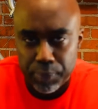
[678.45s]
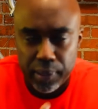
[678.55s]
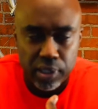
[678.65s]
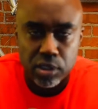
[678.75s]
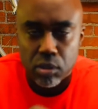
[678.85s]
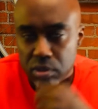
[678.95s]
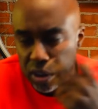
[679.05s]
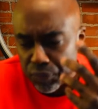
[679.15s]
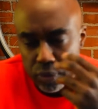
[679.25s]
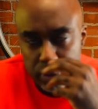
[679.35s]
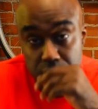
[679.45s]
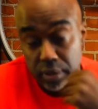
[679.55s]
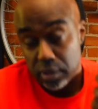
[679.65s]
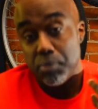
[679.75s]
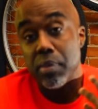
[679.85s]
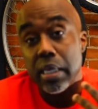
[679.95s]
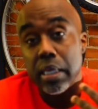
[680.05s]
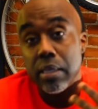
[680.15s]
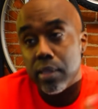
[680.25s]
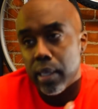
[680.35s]
I mean, it's no different to
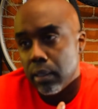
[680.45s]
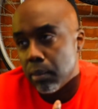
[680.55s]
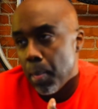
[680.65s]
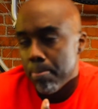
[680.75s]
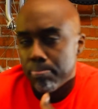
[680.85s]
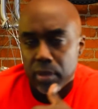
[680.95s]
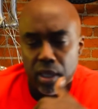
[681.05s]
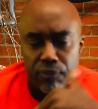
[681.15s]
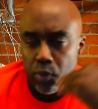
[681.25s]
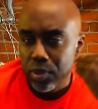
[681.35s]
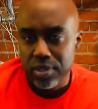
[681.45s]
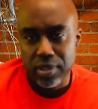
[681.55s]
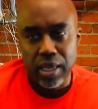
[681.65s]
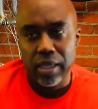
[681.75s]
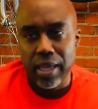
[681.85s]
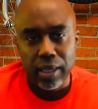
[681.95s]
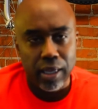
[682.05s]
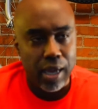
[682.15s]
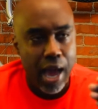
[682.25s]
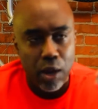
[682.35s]
me than if you were to say like
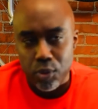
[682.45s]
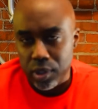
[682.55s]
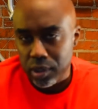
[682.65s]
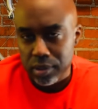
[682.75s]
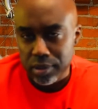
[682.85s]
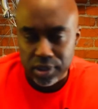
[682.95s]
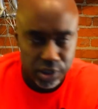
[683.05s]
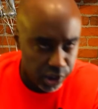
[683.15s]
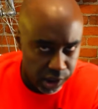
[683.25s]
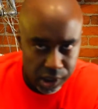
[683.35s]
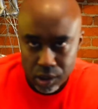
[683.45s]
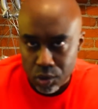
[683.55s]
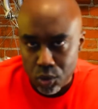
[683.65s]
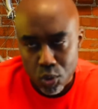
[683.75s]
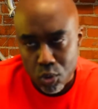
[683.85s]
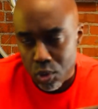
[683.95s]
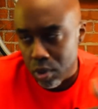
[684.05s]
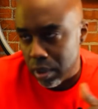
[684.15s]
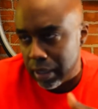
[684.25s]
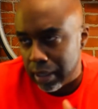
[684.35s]
a Acqua Di Gio
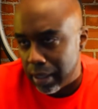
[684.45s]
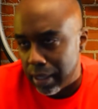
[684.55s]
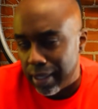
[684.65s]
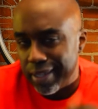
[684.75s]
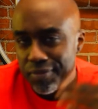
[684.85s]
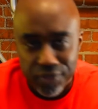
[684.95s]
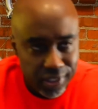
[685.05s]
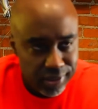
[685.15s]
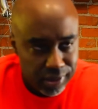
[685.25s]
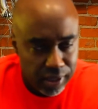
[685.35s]
or uh, Invent,